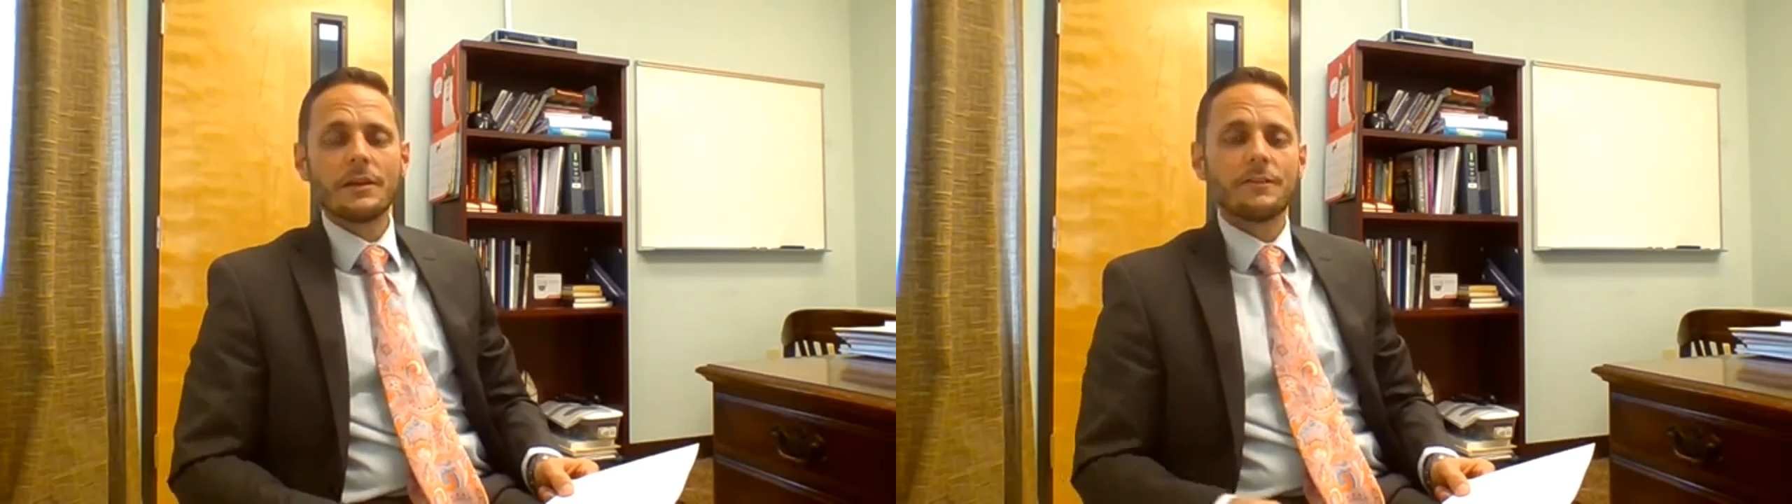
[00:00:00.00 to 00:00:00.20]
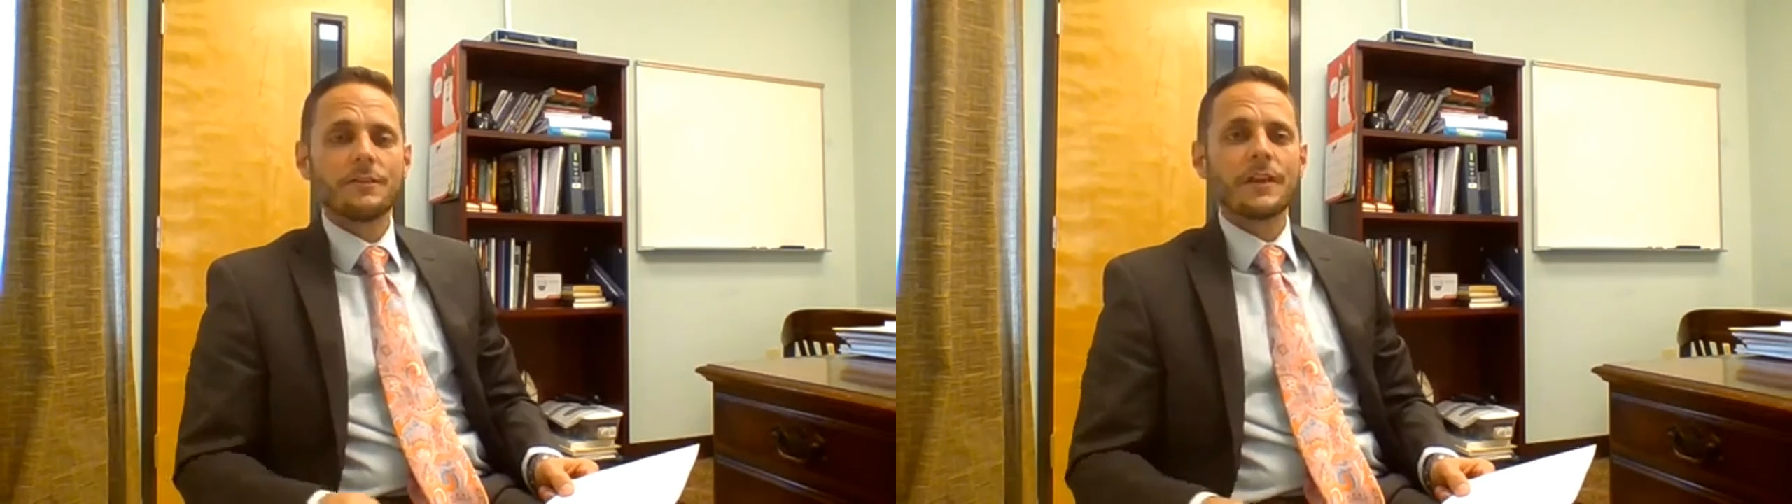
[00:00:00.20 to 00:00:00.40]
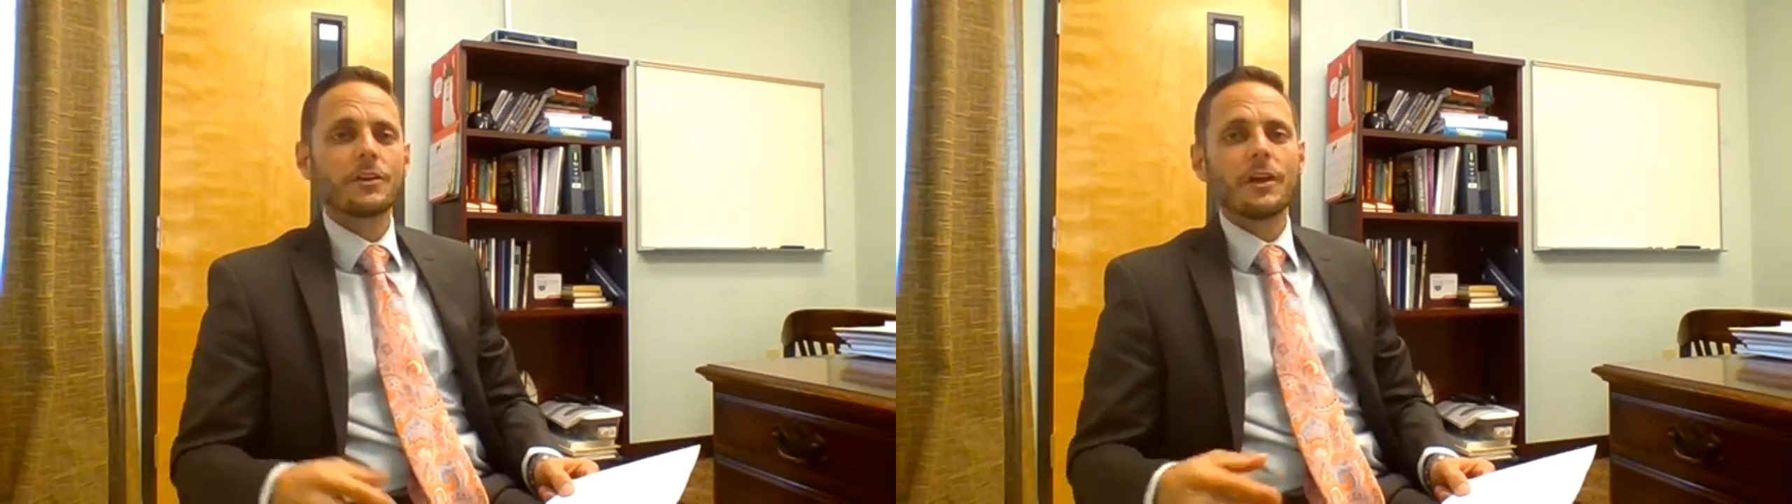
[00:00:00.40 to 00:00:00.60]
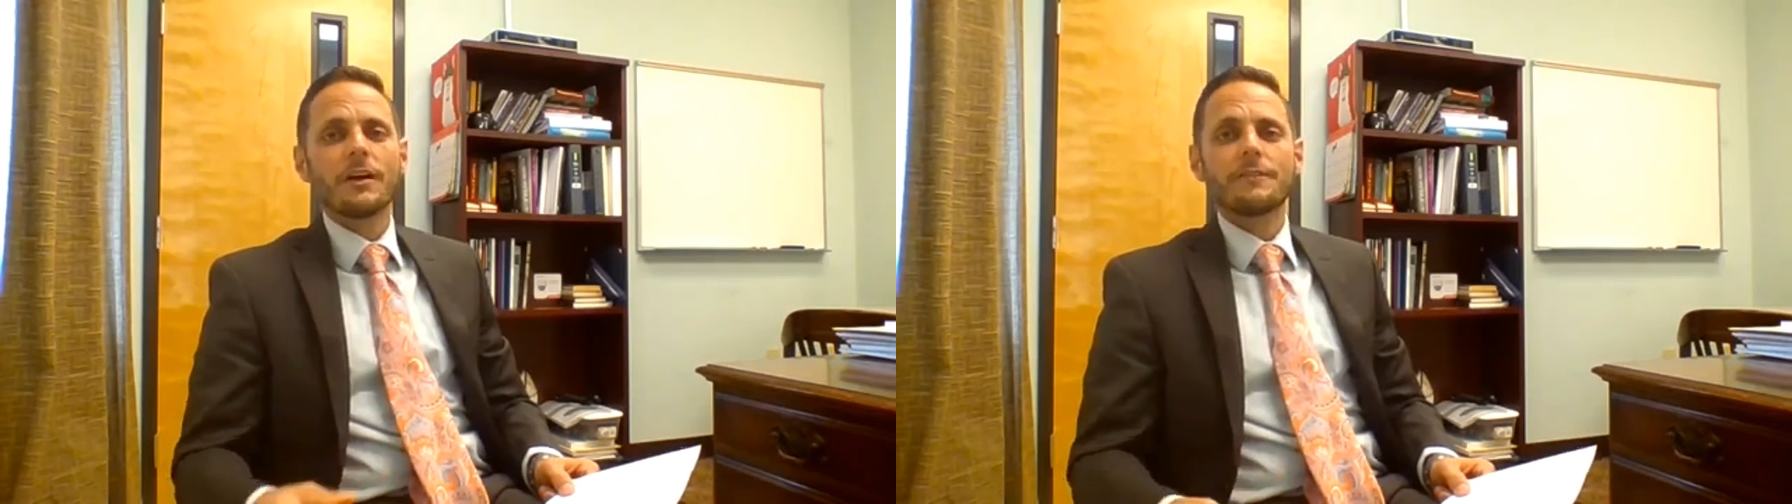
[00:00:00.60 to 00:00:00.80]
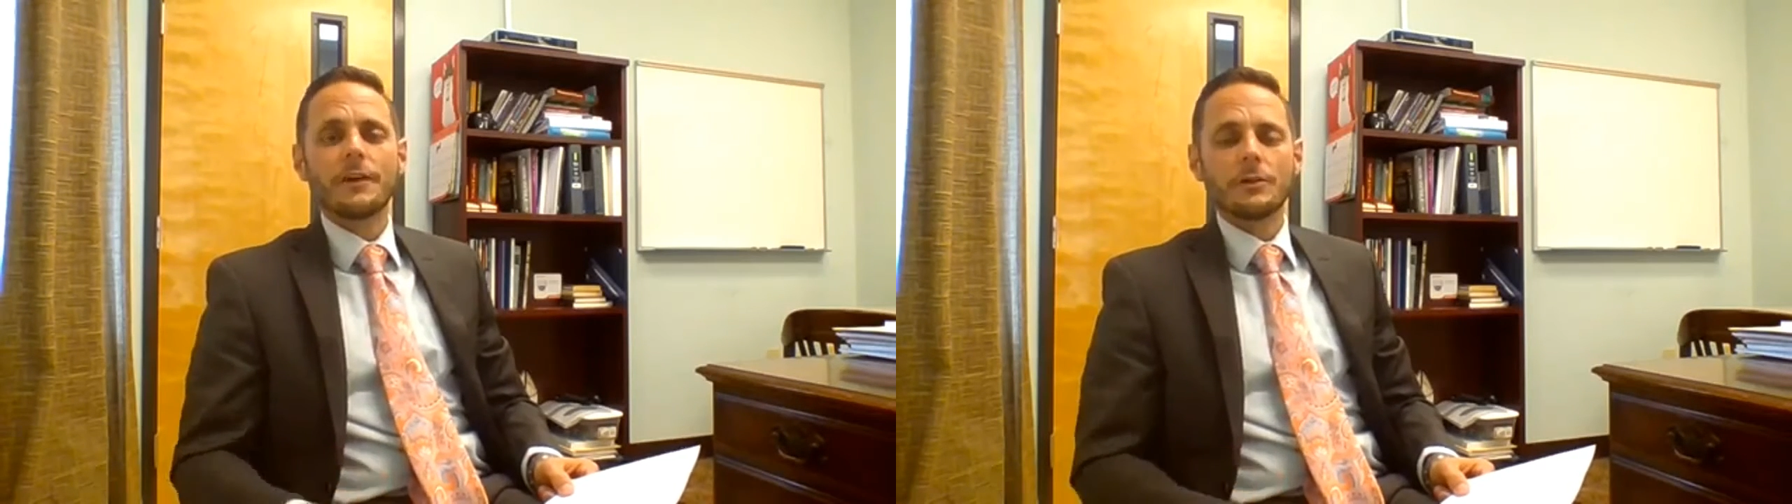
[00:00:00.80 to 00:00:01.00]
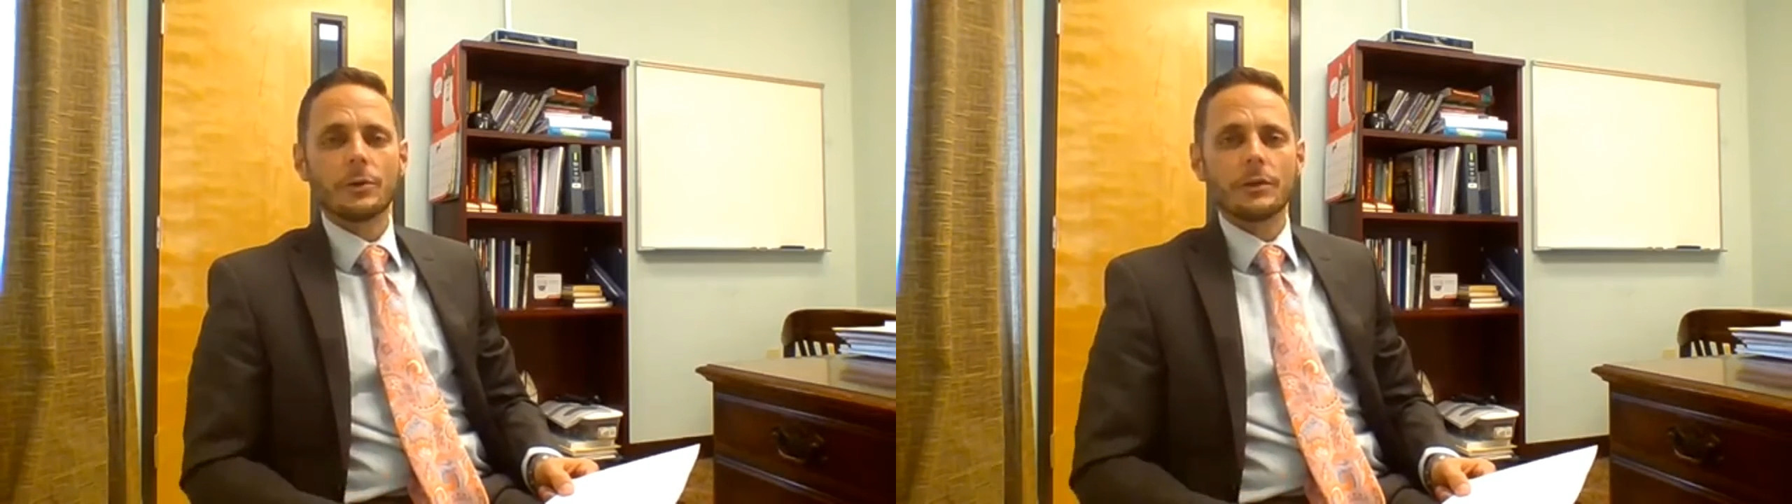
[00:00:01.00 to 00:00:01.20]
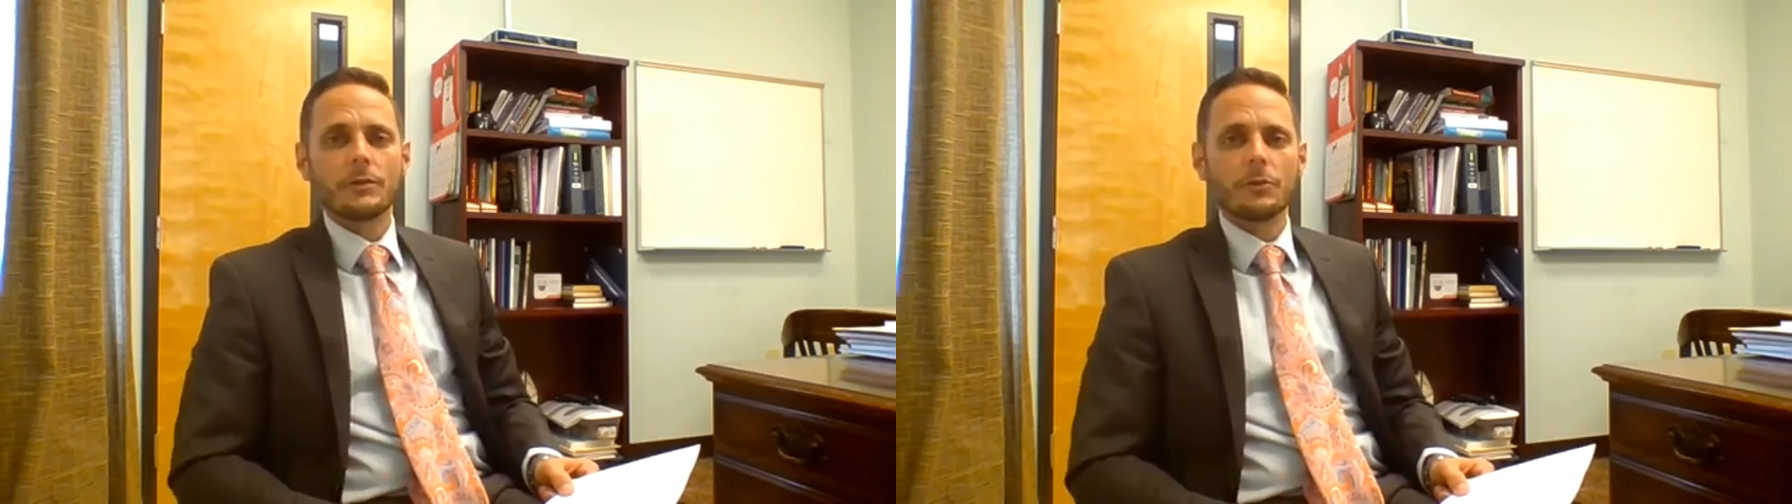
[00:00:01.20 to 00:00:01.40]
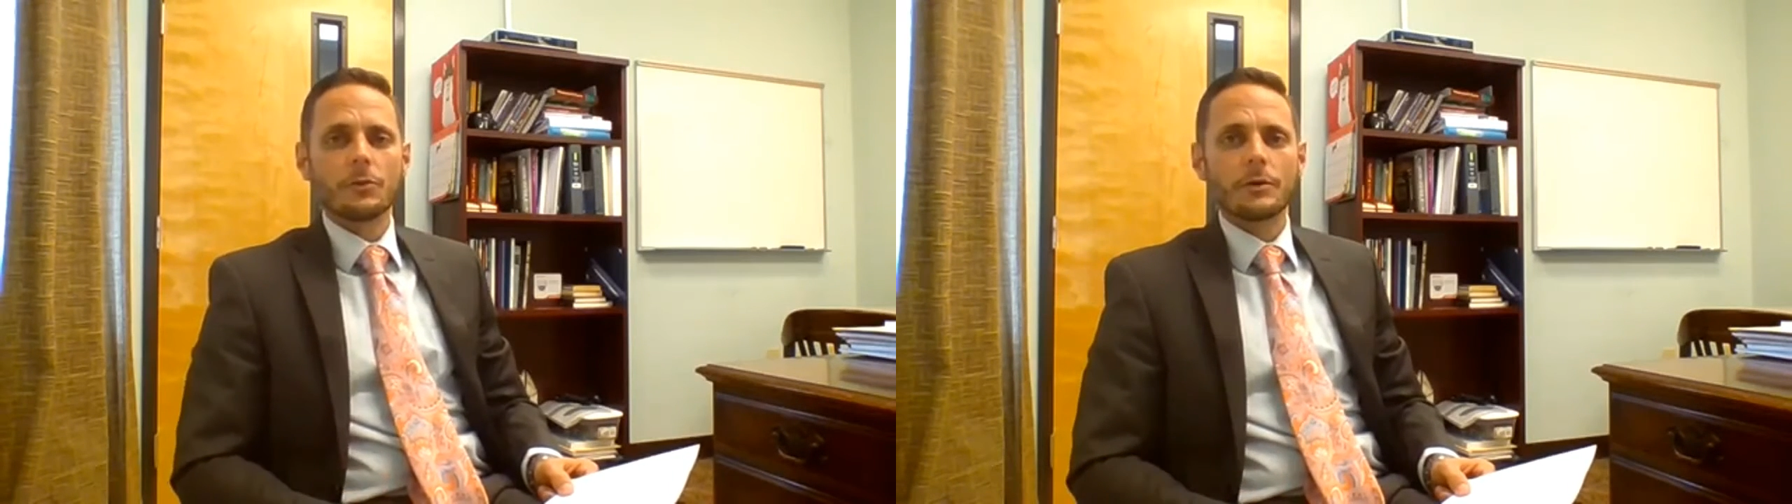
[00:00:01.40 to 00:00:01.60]
if they are not following
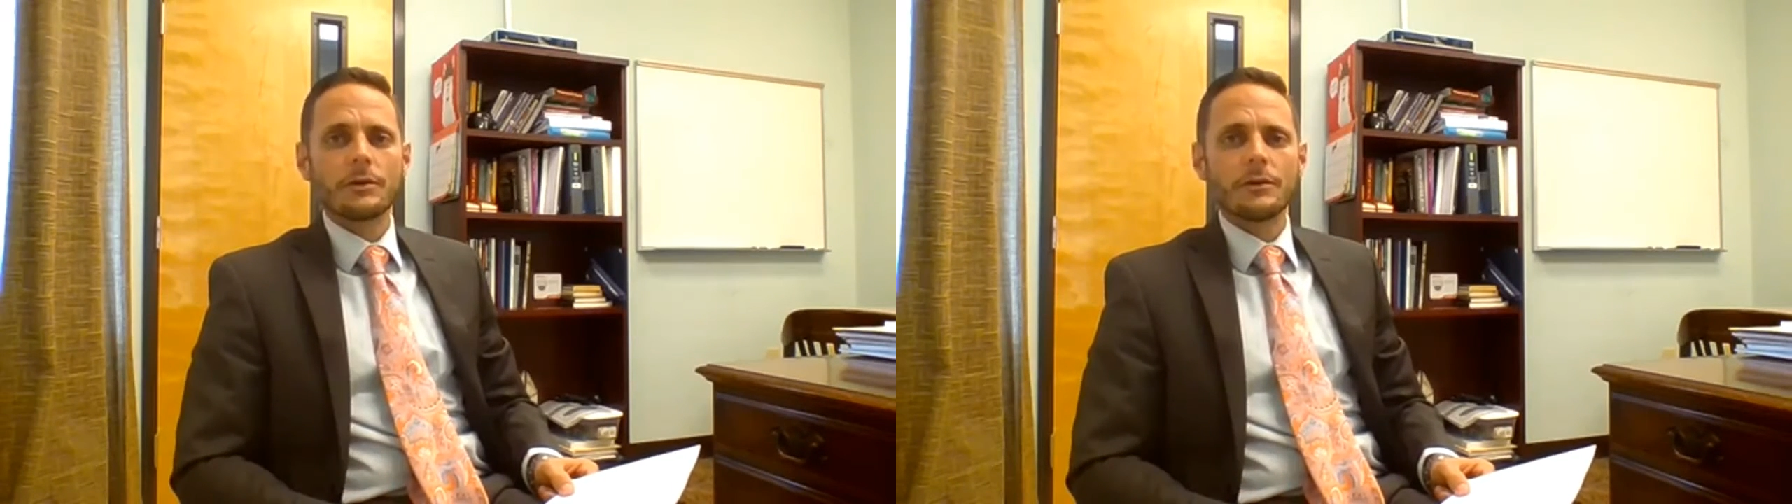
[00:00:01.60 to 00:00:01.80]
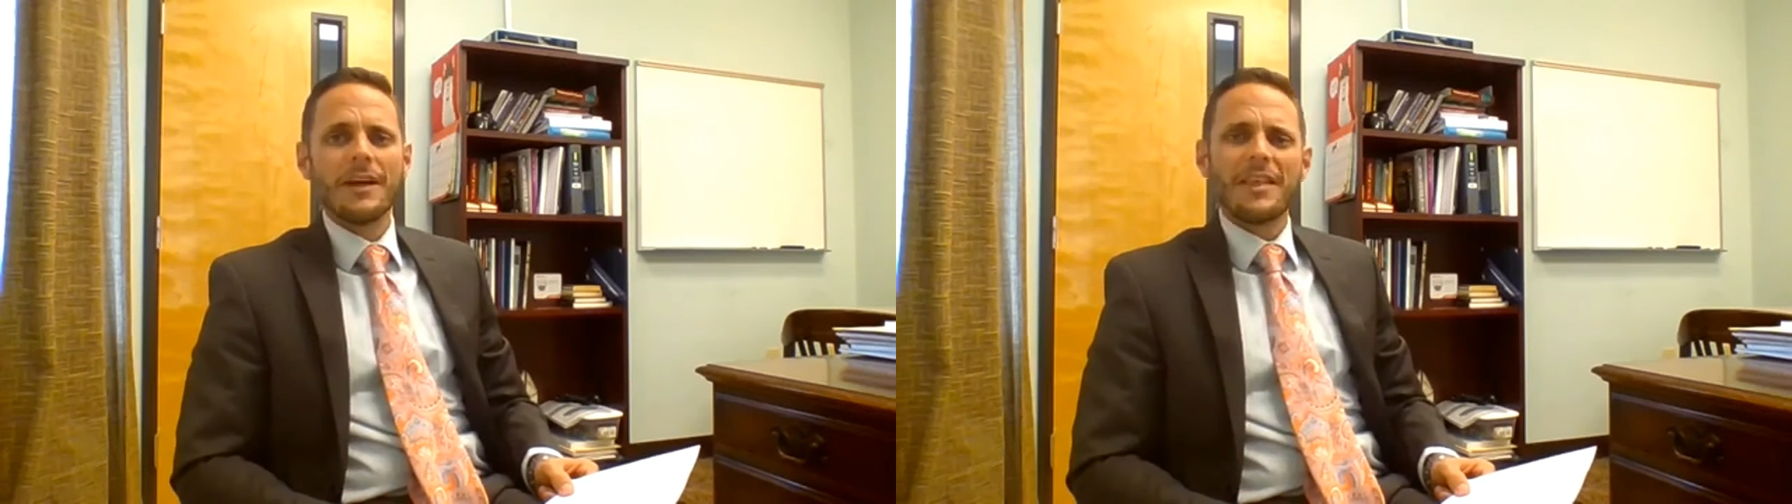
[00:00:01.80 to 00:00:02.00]
the Lord.